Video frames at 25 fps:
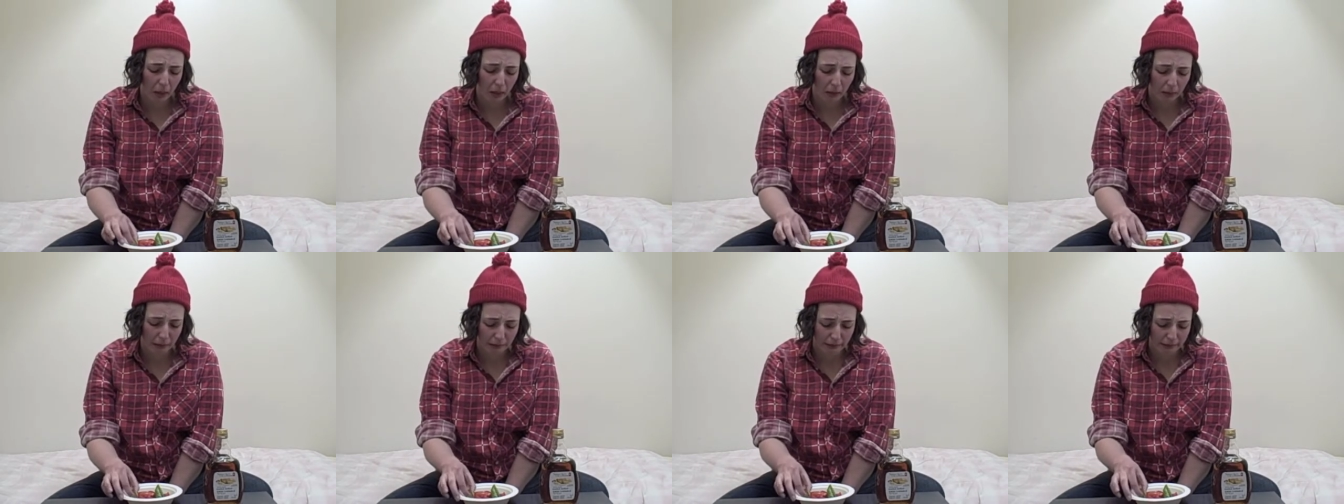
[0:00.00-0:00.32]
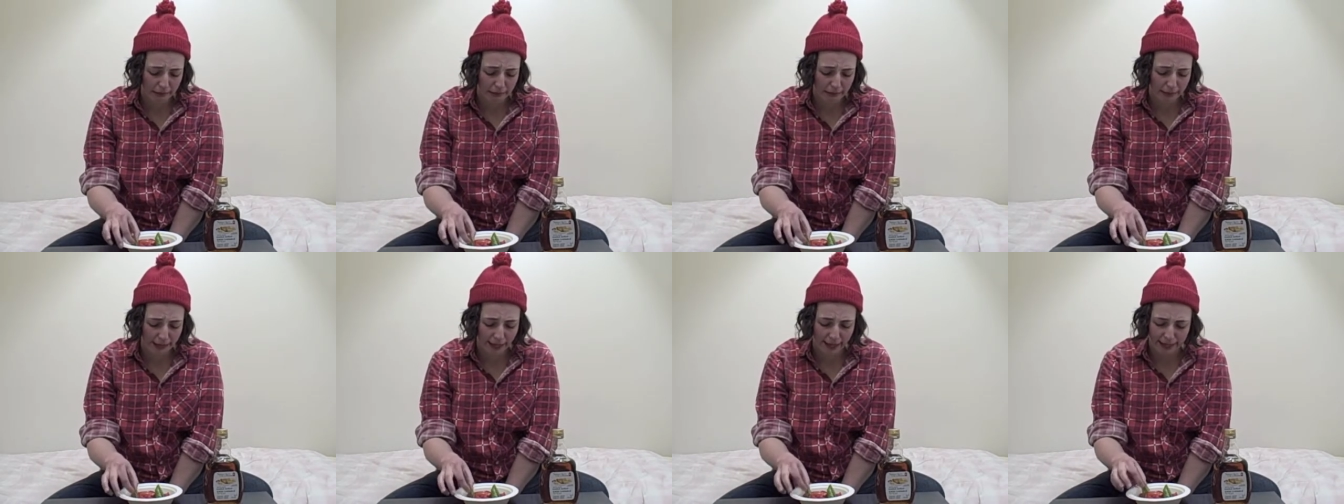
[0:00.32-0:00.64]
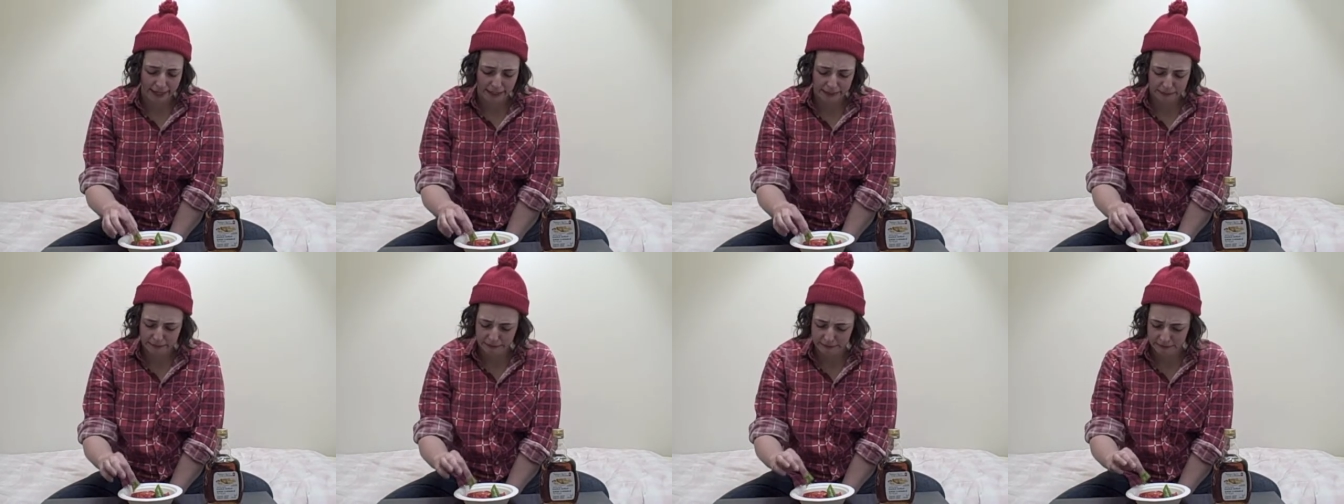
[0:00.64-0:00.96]
Blech.
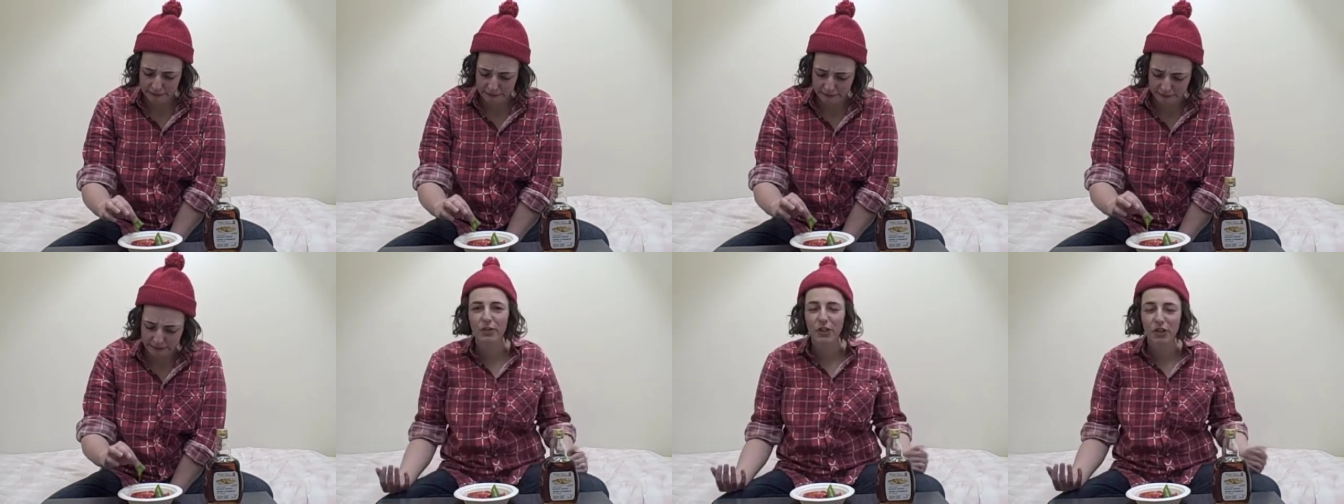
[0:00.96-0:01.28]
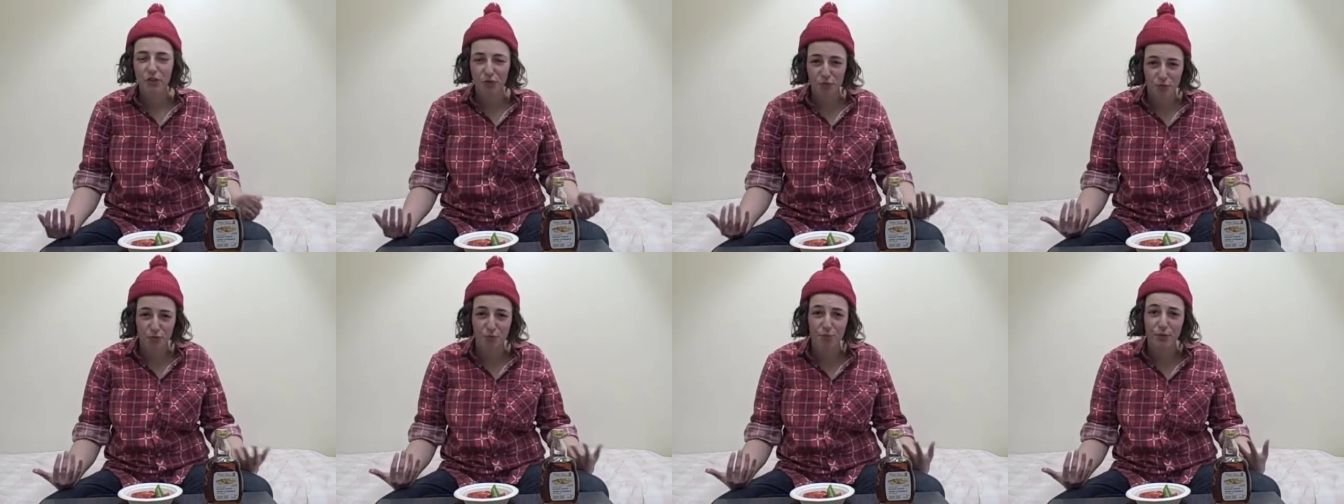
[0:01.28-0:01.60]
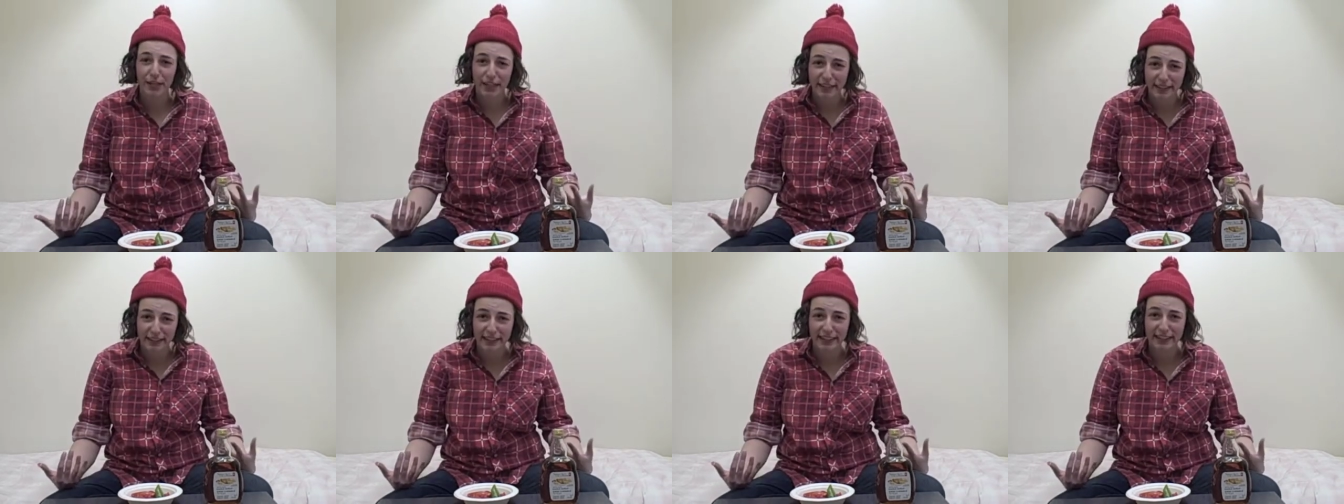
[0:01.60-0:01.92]
It's
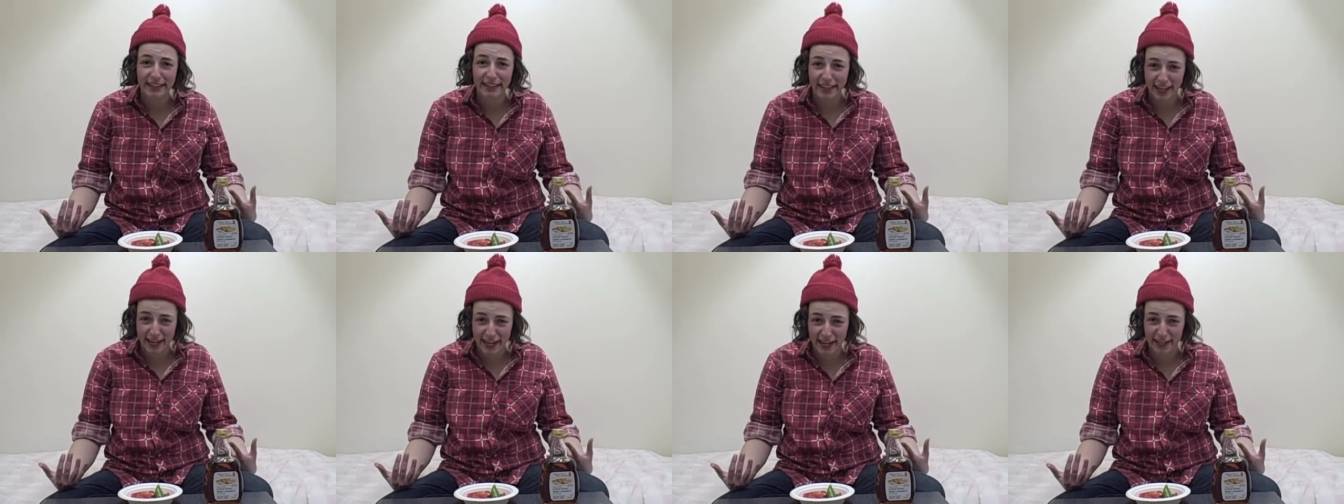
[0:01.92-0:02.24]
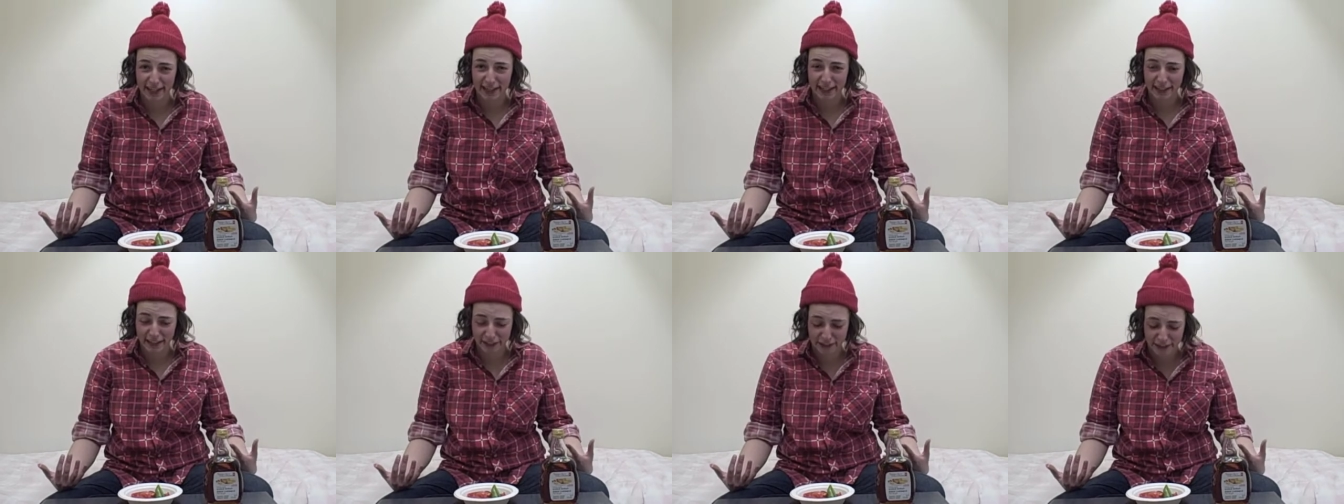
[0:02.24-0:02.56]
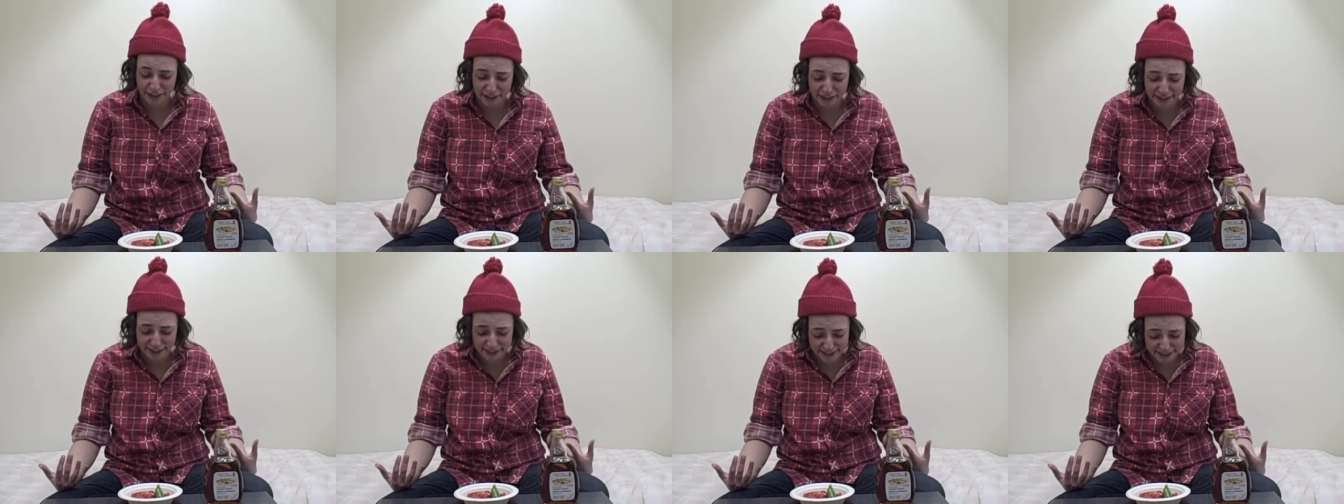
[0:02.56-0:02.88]
really not good.
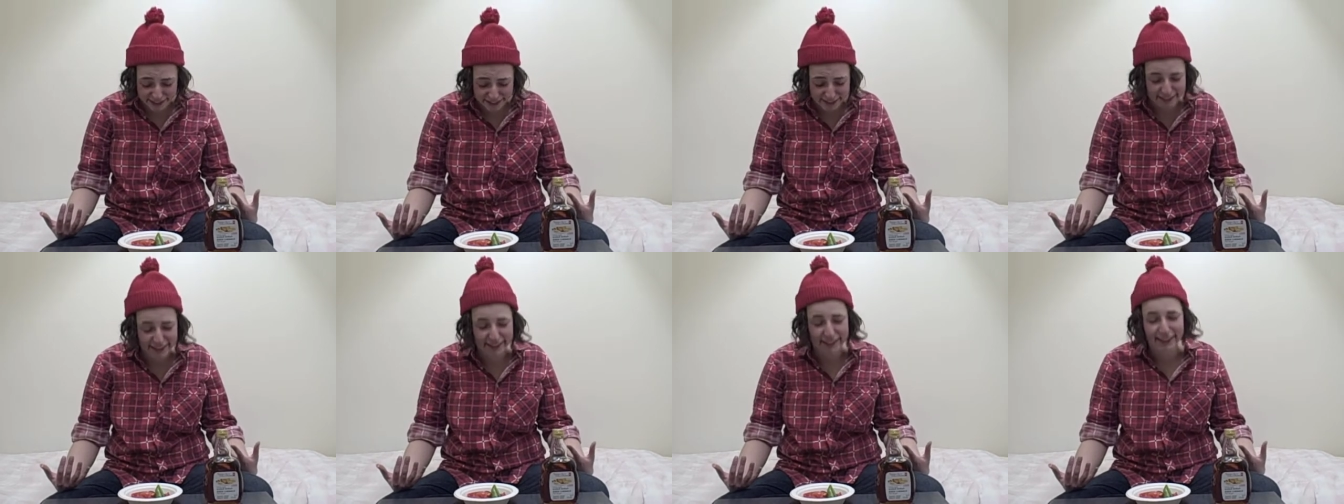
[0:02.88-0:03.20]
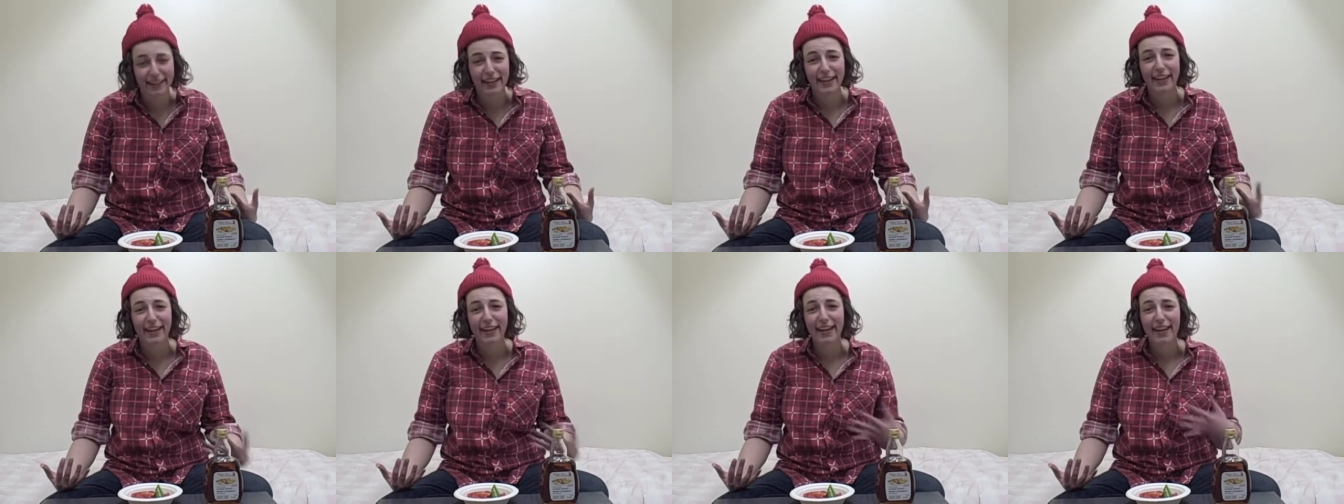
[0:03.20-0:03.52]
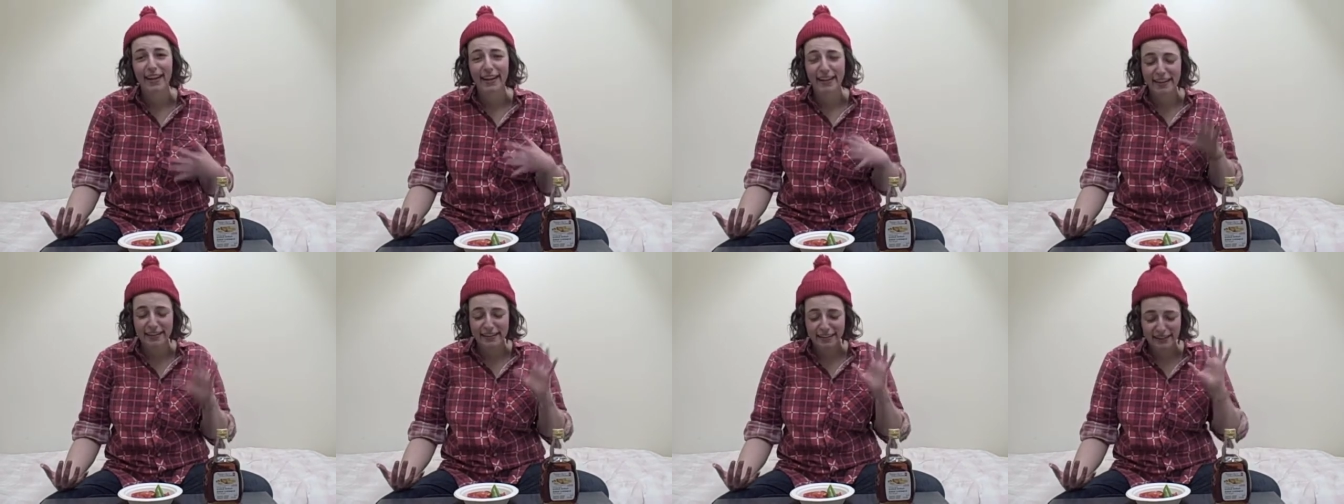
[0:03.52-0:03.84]

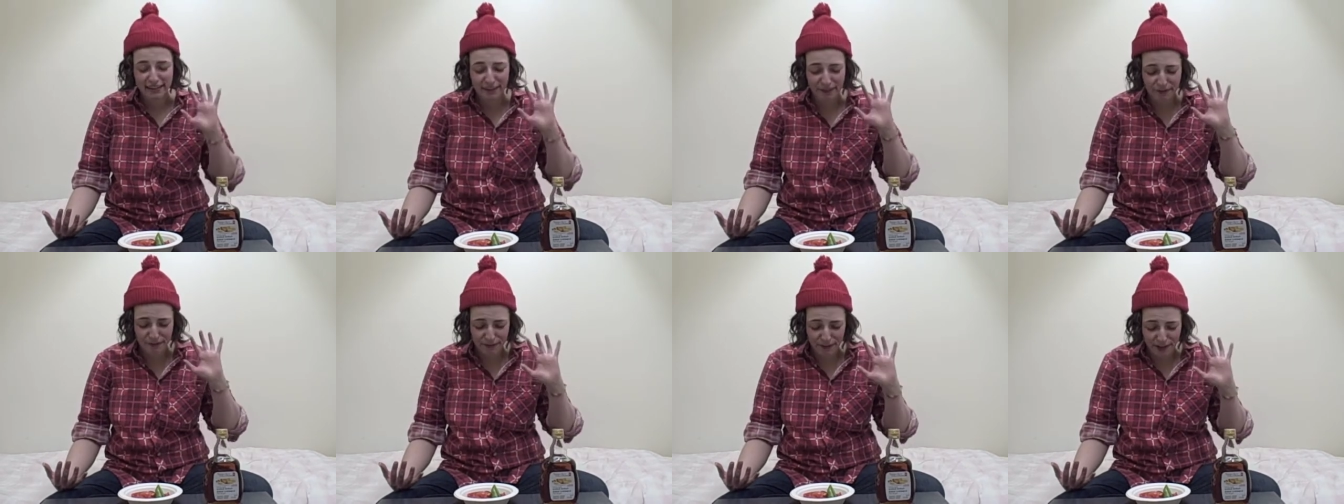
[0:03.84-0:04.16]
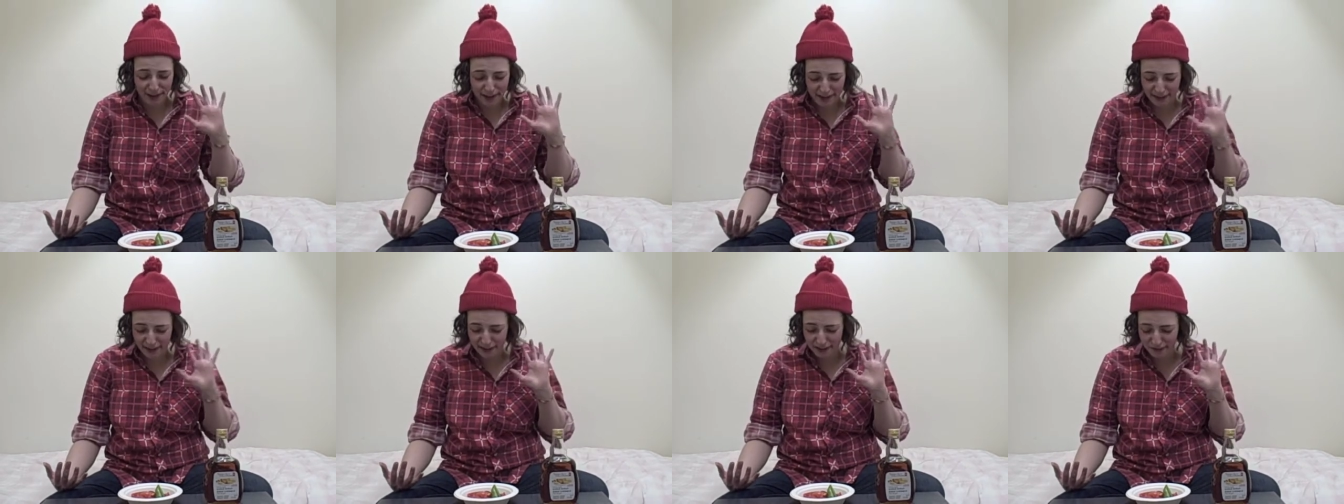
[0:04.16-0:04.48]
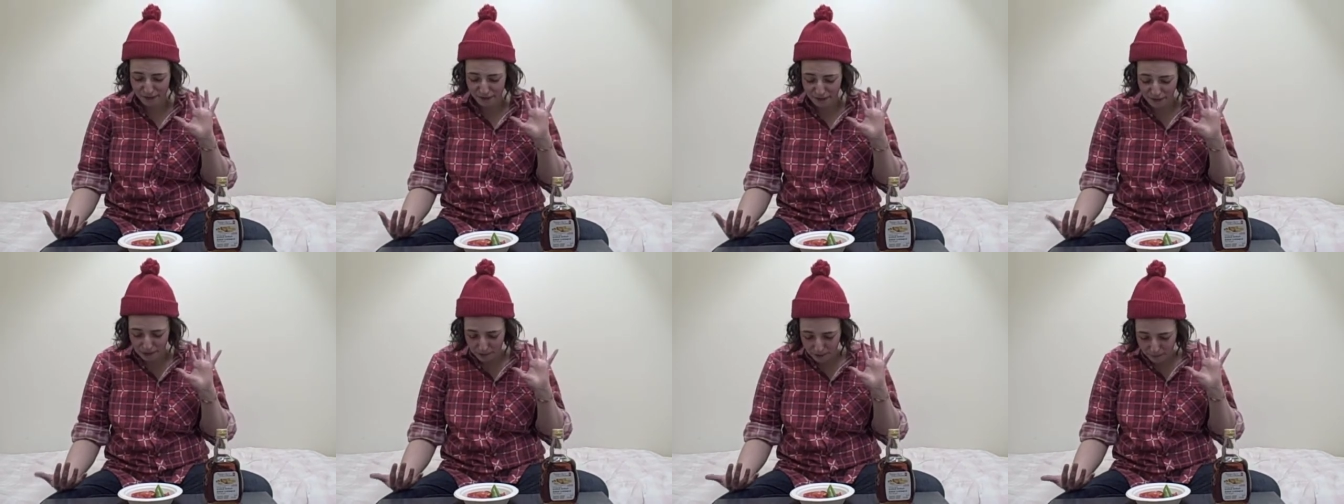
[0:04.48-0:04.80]
It's
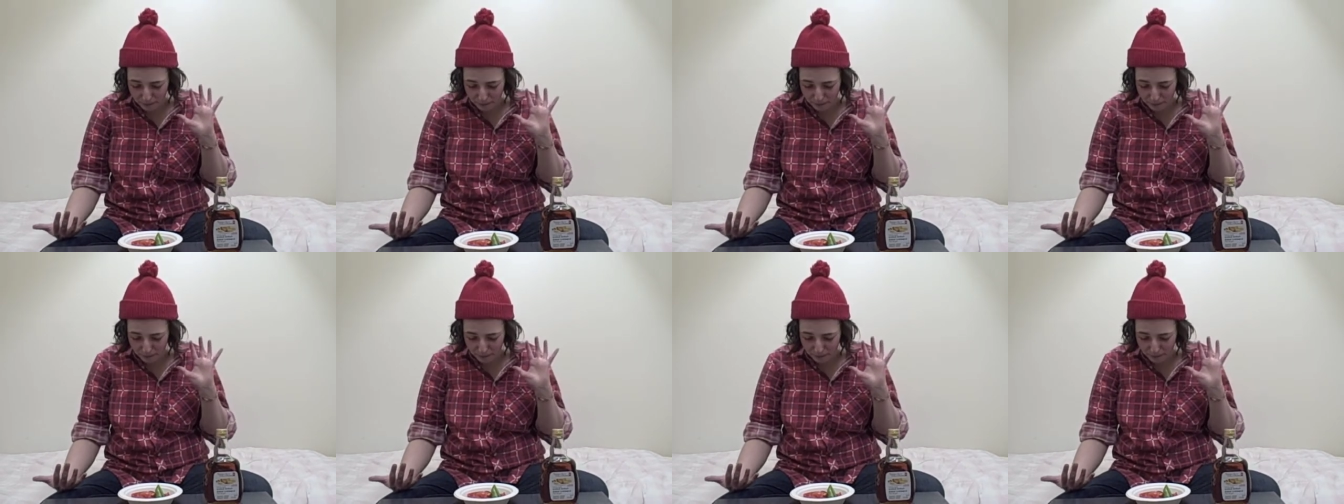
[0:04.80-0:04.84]
five.